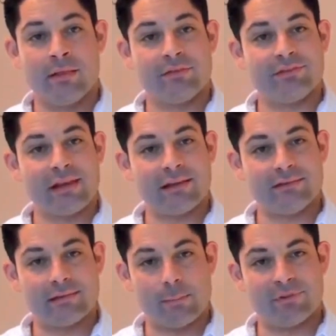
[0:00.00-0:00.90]
The
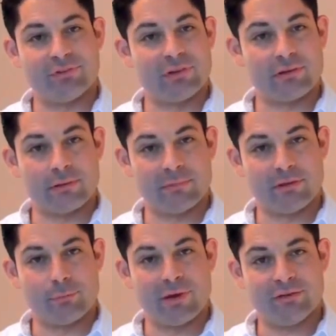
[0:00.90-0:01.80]
second step is to
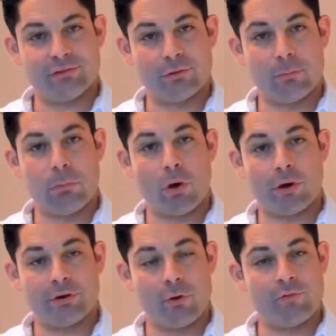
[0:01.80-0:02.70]
determine the ratio
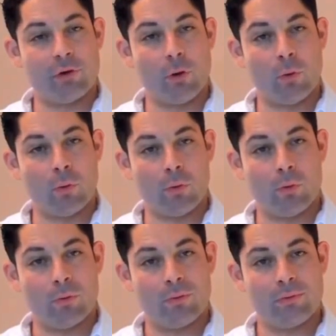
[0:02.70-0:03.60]
part over
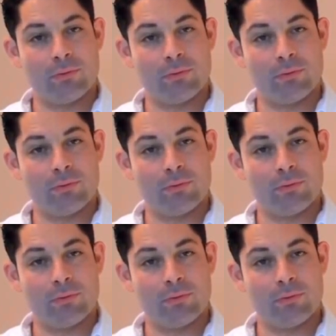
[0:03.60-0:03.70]
whole.